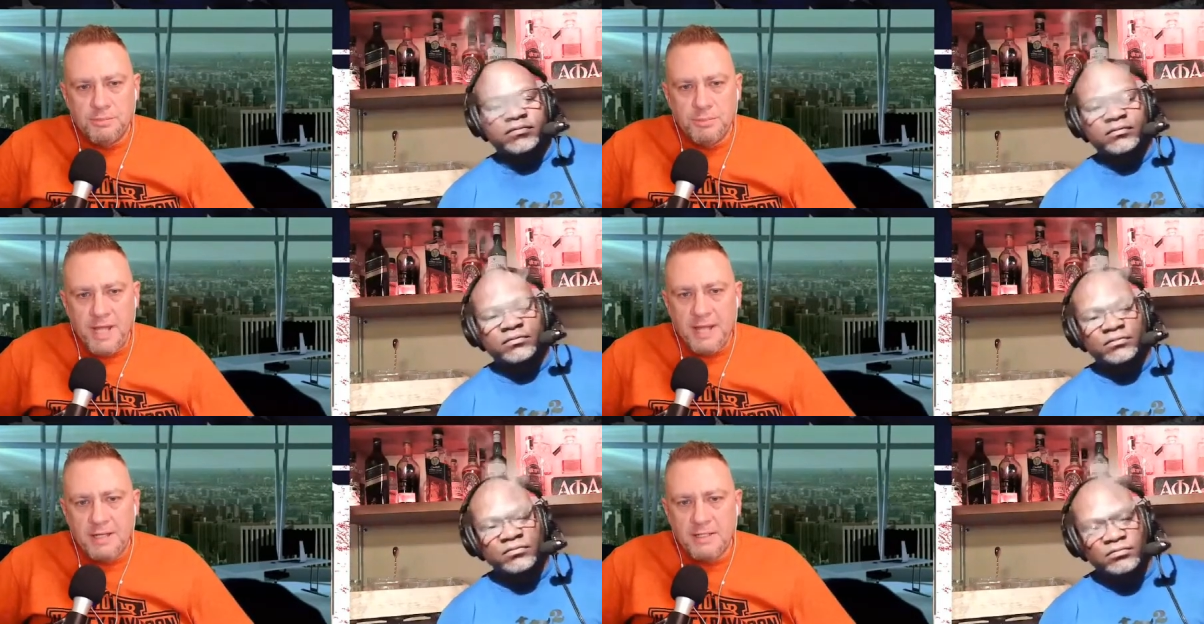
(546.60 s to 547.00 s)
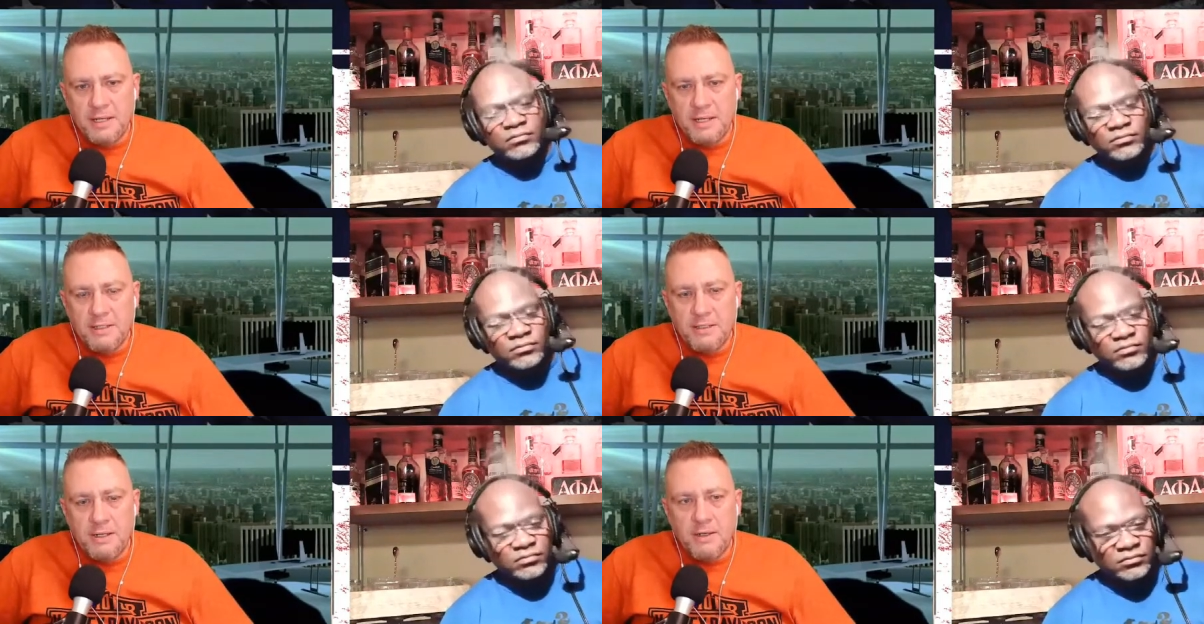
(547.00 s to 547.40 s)
Speaker 1: black.
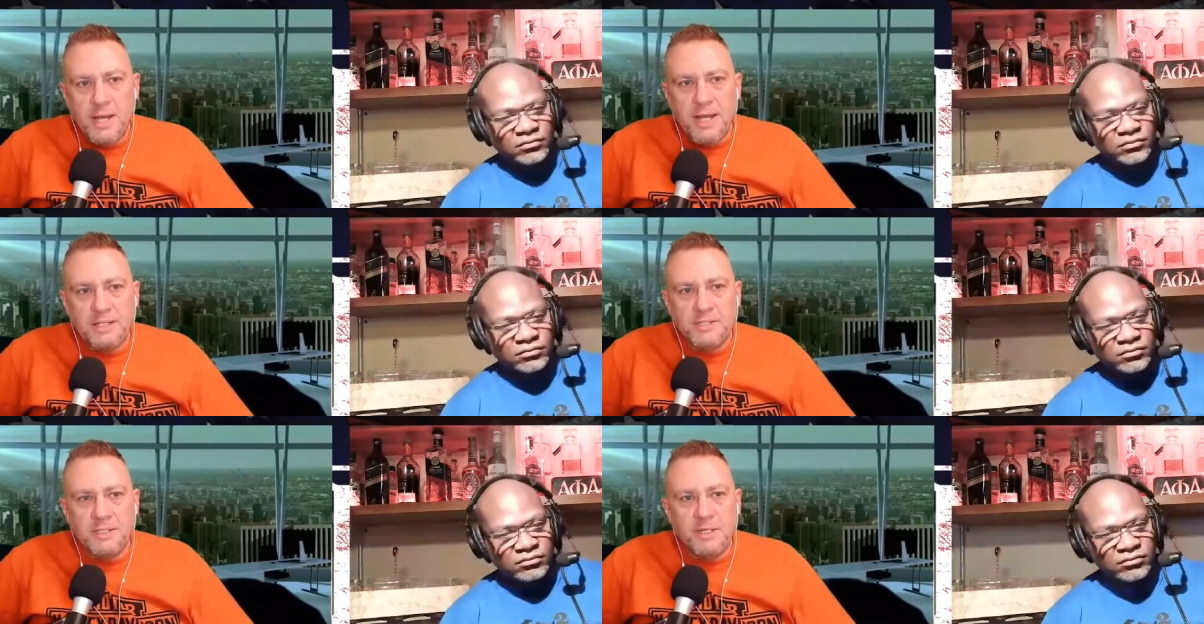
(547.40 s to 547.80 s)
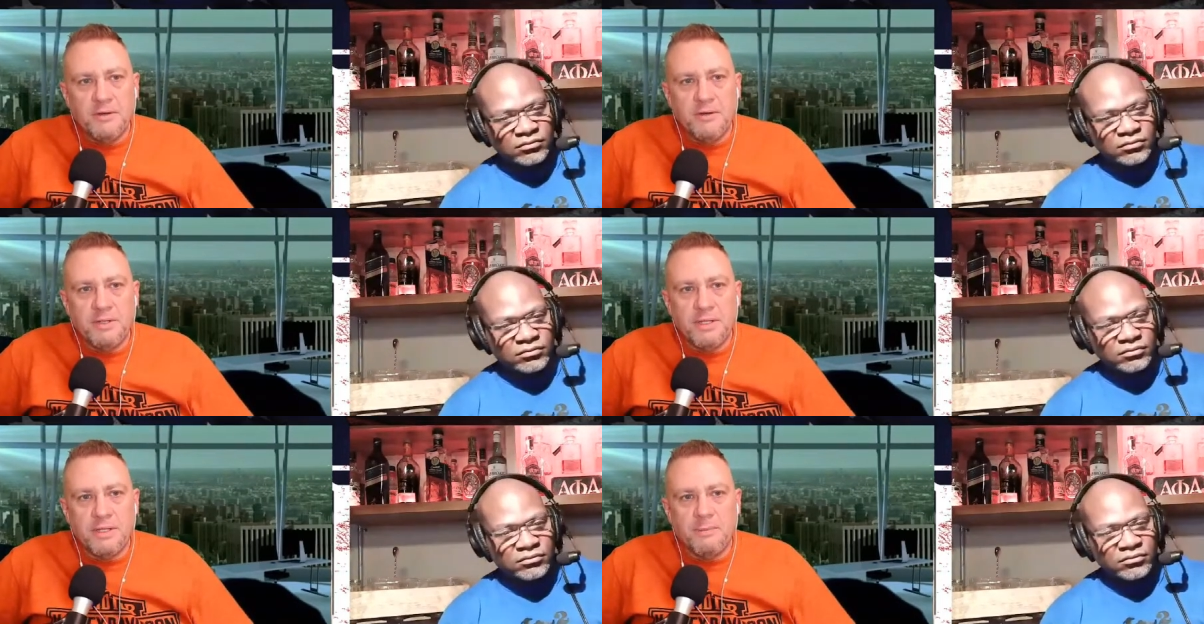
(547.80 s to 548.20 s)
Actually,
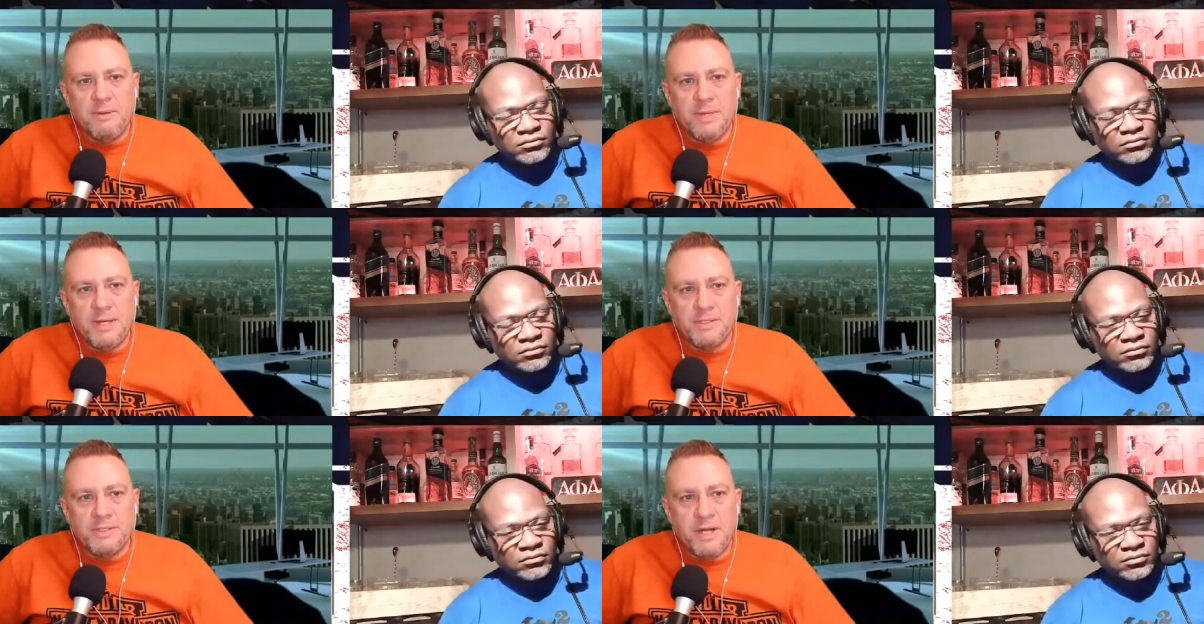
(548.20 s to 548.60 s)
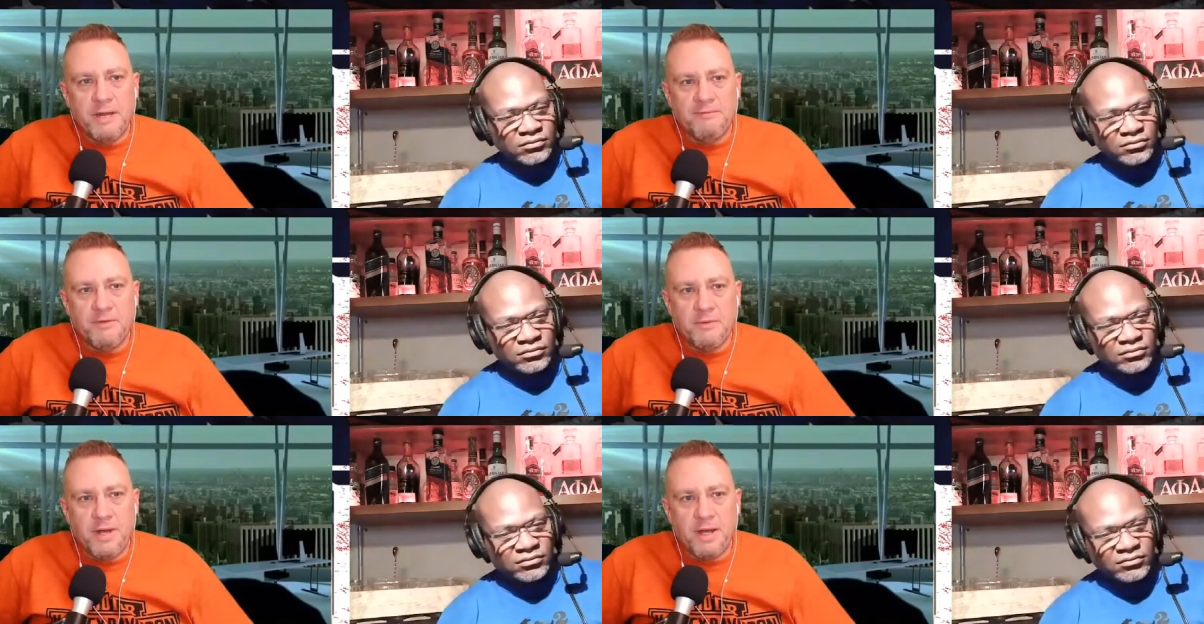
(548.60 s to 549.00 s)
hold. On, let me make sure I
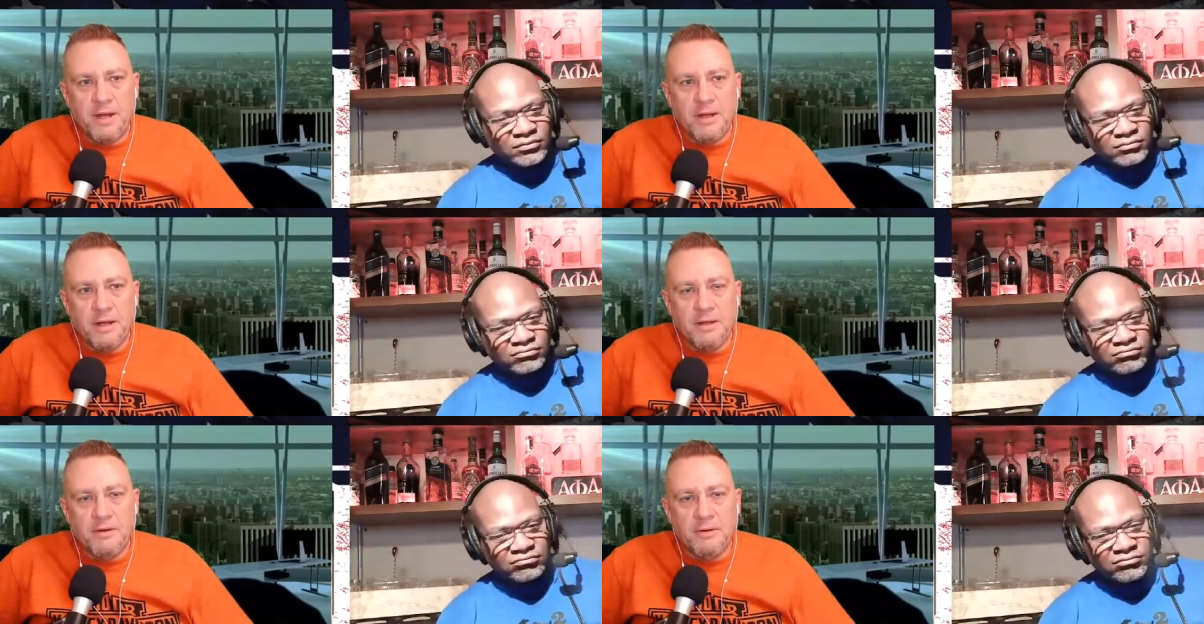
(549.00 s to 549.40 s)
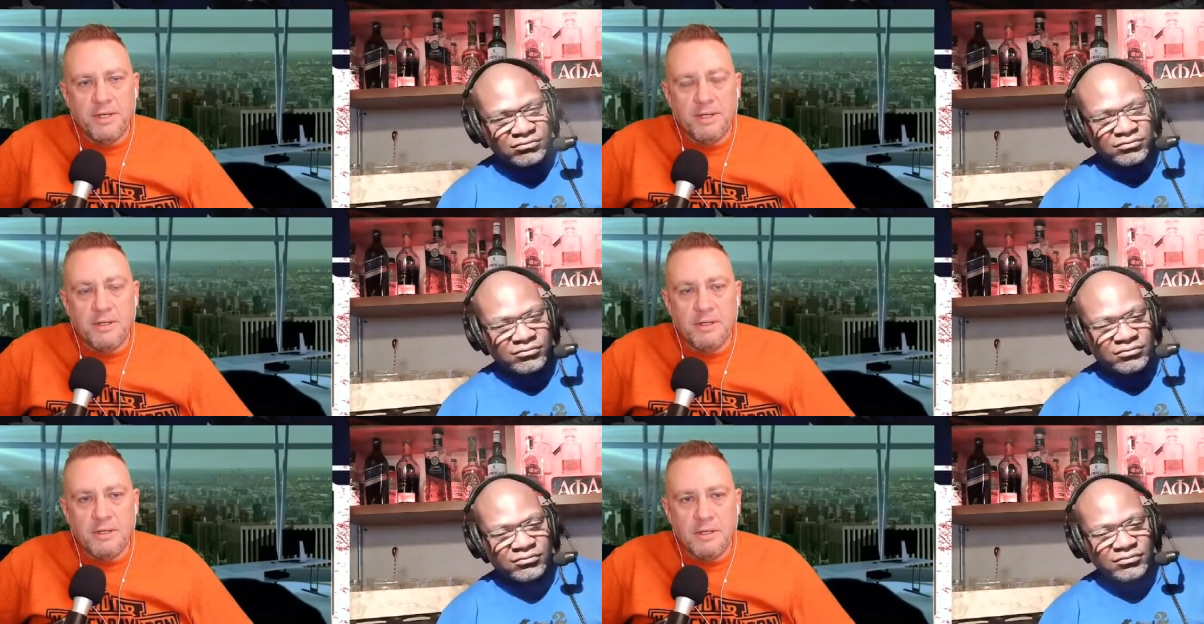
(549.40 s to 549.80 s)
have the right article
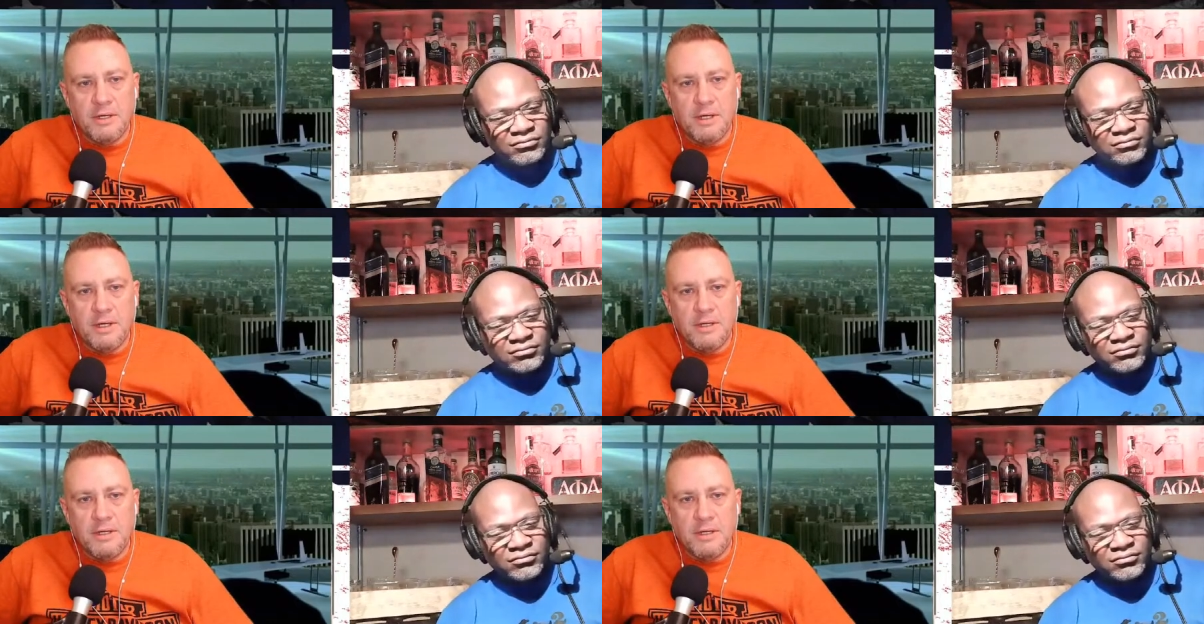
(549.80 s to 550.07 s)
here.